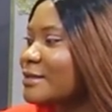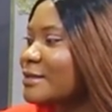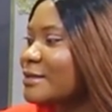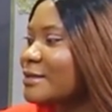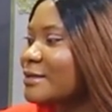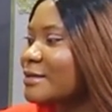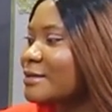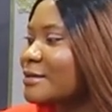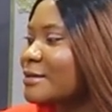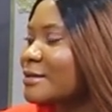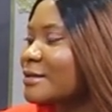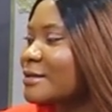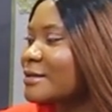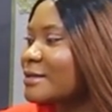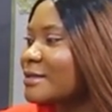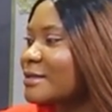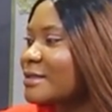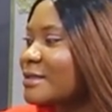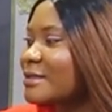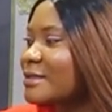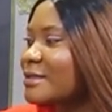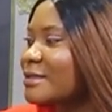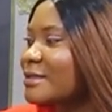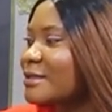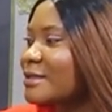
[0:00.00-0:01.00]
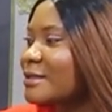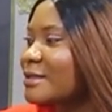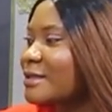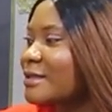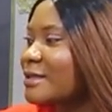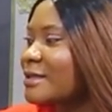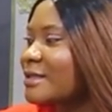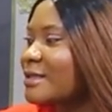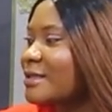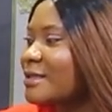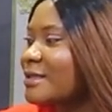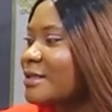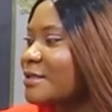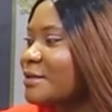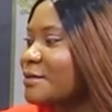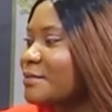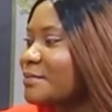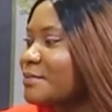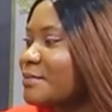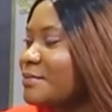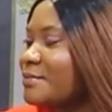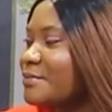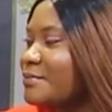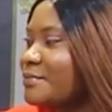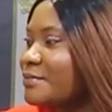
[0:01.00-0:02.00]

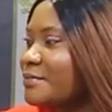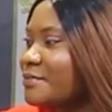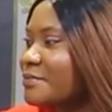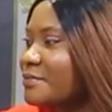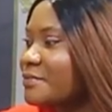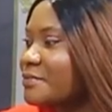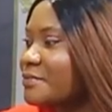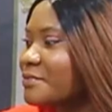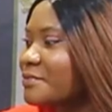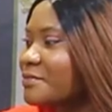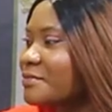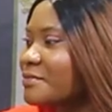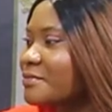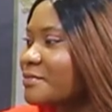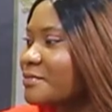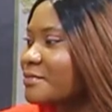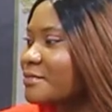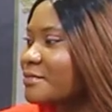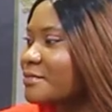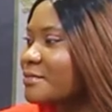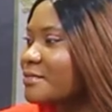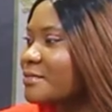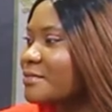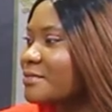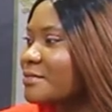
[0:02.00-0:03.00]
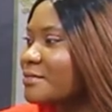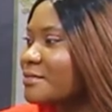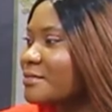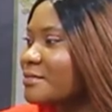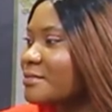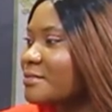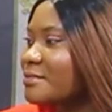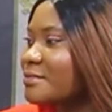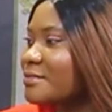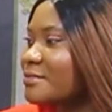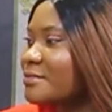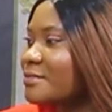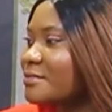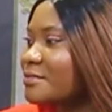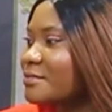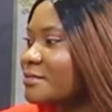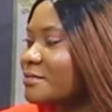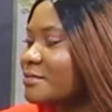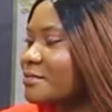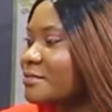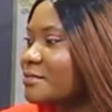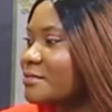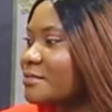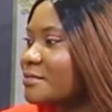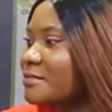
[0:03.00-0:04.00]

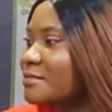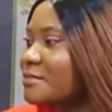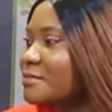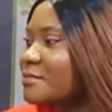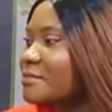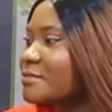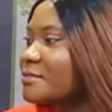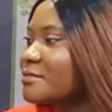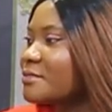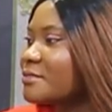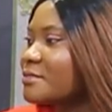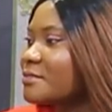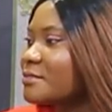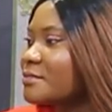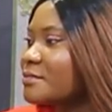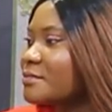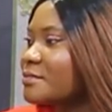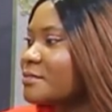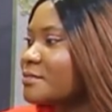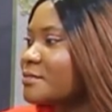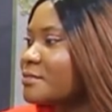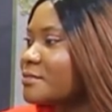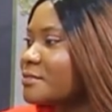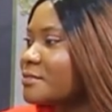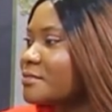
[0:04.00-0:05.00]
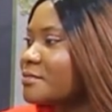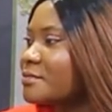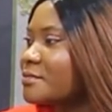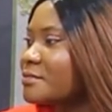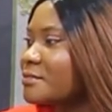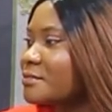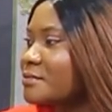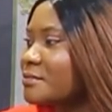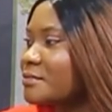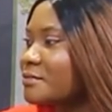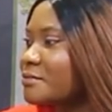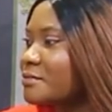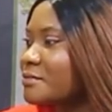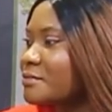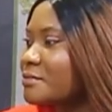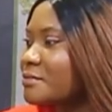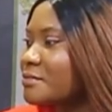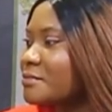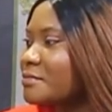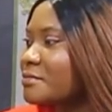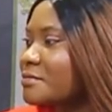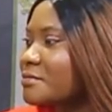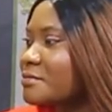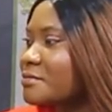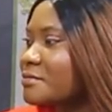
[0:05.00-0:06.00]

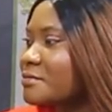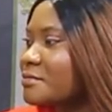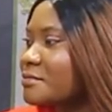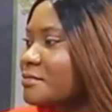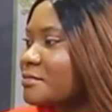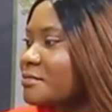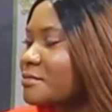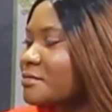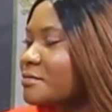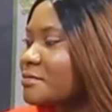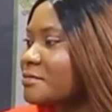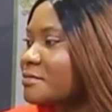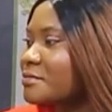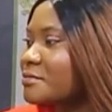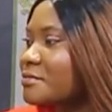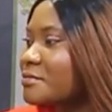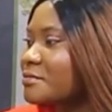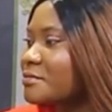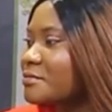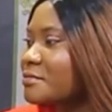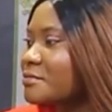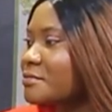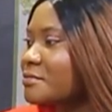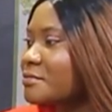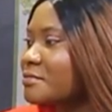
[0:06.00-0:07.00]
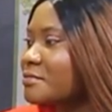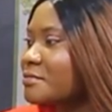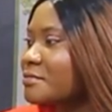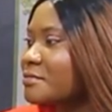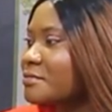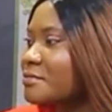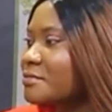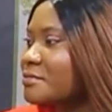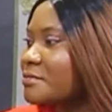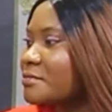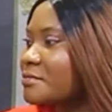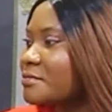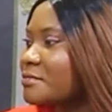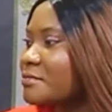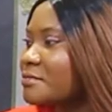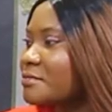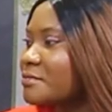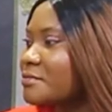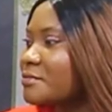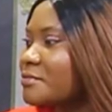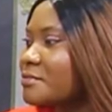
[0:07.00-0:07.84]
This person isn't speaking.